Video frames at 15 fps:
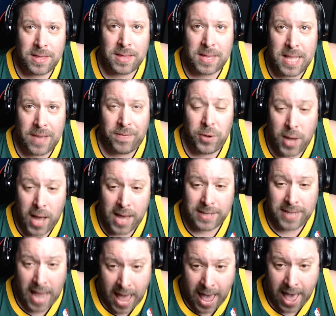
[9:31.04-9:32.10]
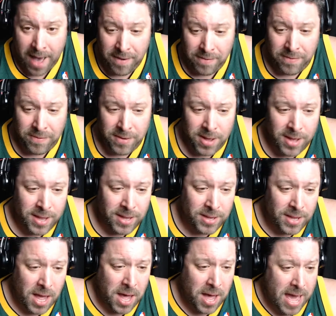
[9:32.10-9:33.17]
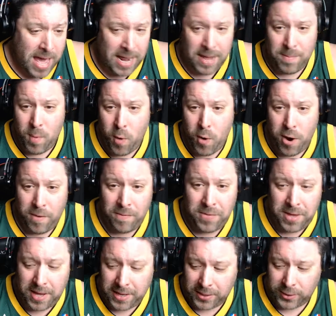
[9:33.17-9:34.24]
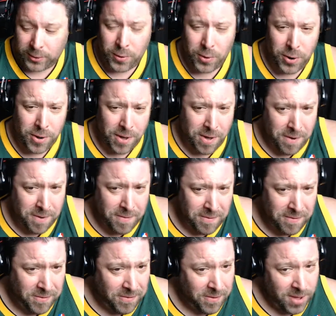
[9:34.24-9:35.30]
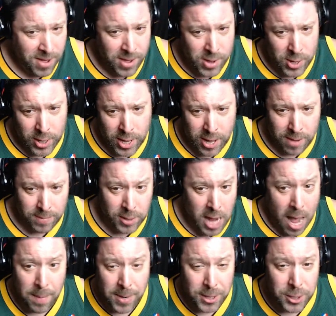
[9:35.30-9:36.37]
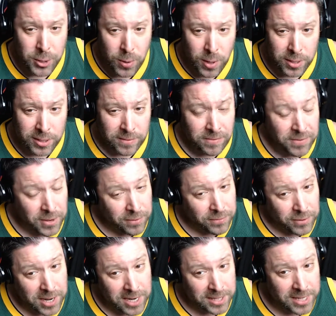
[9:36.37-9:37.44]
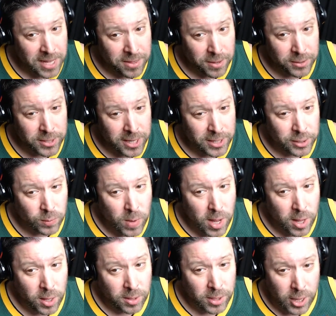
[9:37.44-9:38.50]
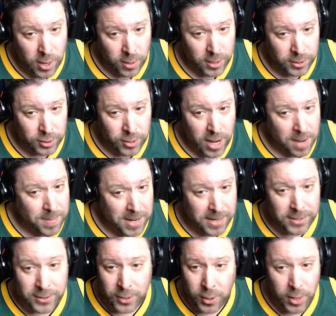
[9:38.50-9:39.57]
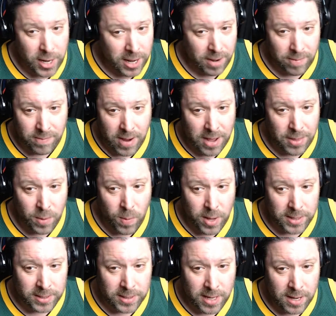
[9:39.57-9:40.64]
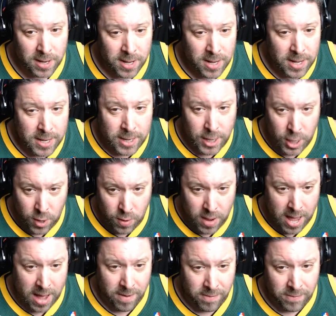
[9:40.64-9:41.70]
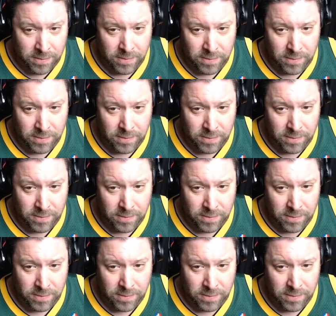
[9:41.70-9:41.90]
If you guys have any more of these sort of comedy shorts, feel free to send those in as well. Let's try to be discerning and find the ones that have